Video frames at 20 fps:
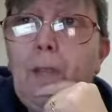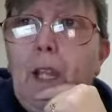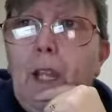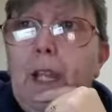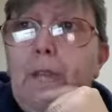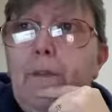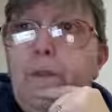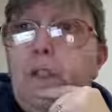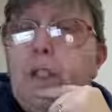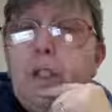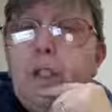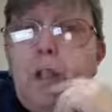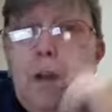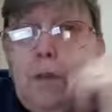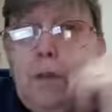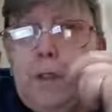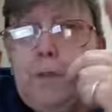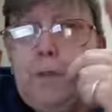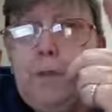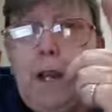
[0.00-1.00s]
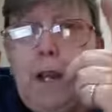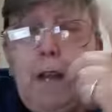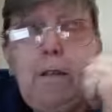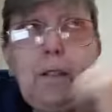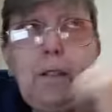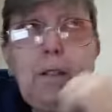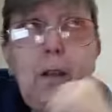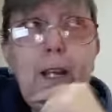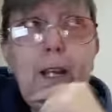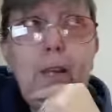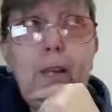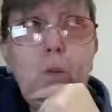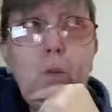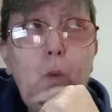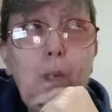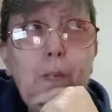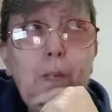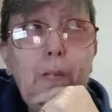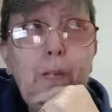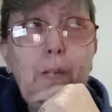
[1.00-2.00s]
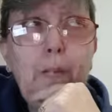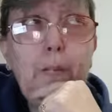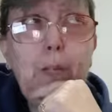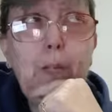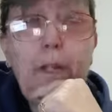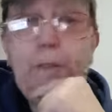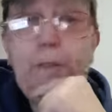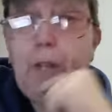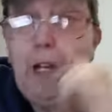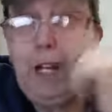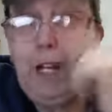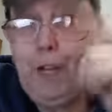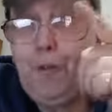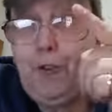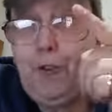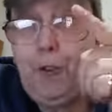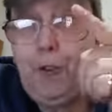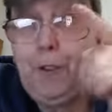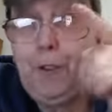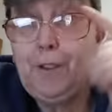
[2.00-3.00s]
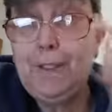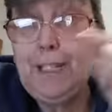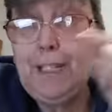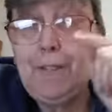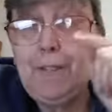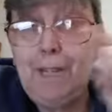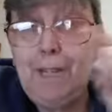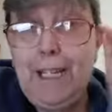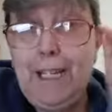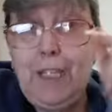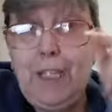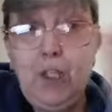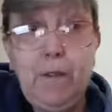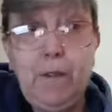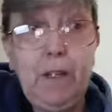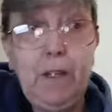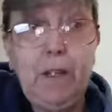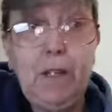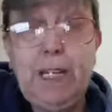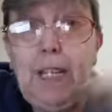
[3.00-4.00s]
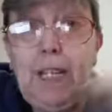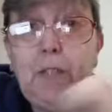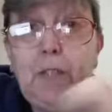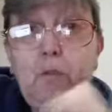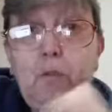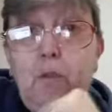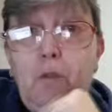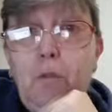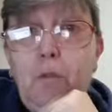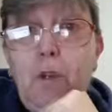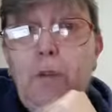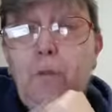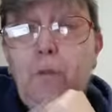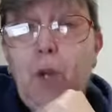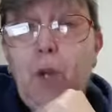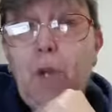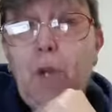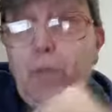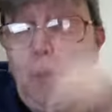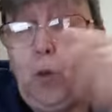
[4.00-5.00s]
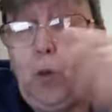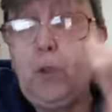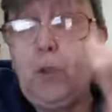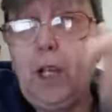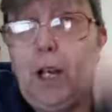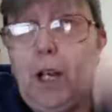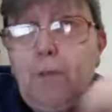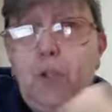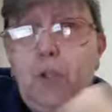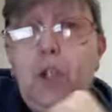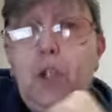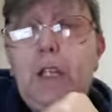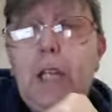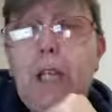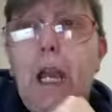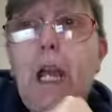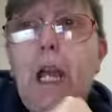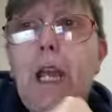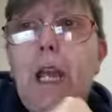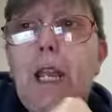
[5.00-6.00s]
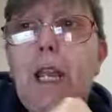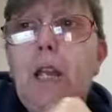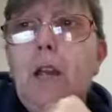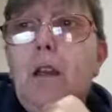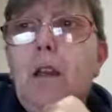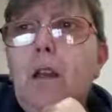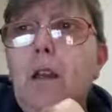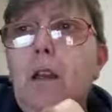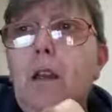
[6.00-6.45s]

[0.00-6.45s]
Even to go as far as I had one couple have $100 out of each of their accounts removed by Pornhub UK,